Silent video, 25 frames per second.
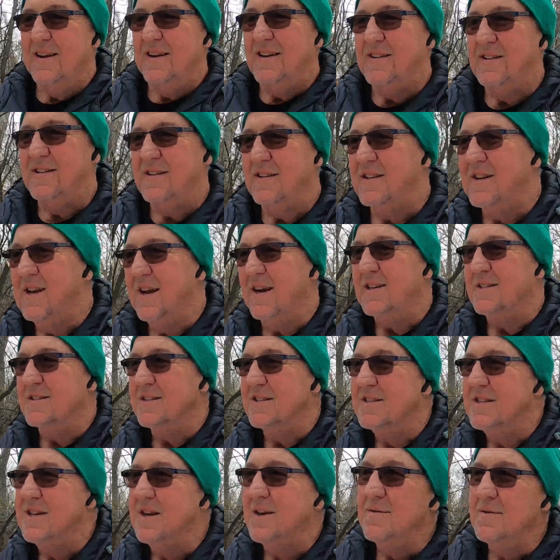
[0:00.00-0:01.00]
He just
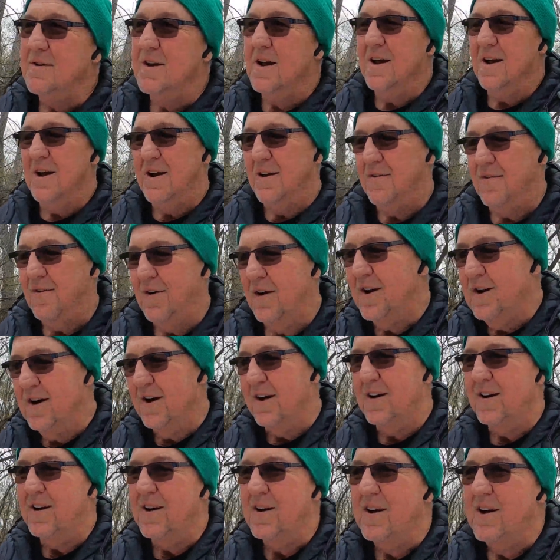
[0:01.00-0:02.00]
seemed to have a
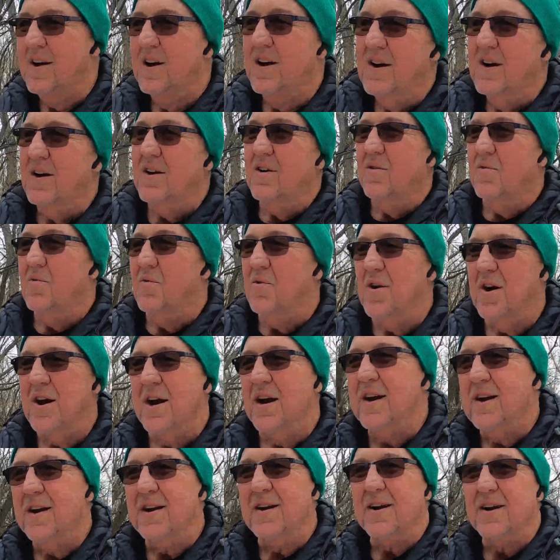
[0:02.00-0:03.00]

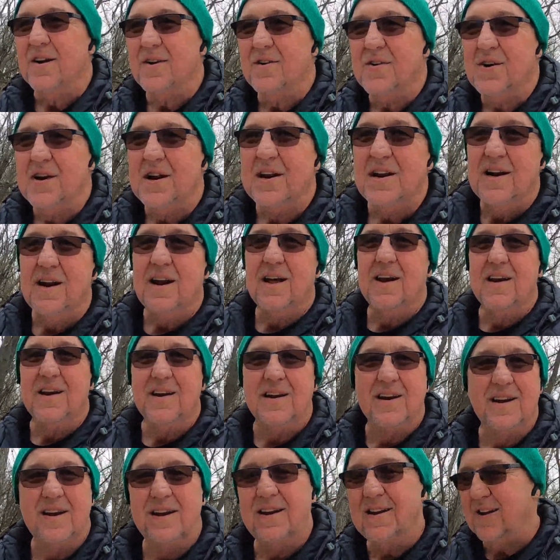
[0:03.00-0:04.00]
red and a green
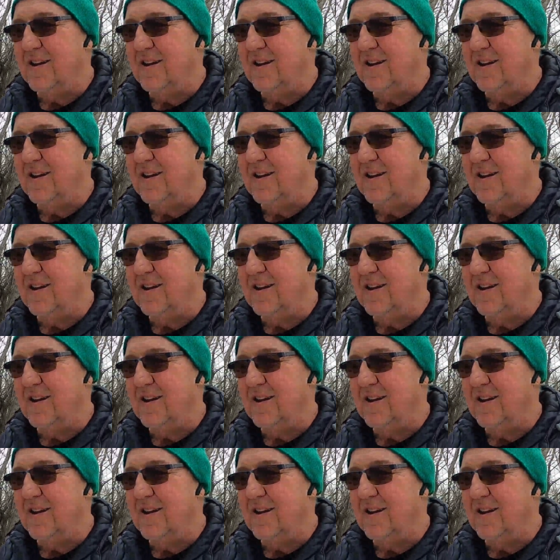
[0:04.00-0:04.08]
light.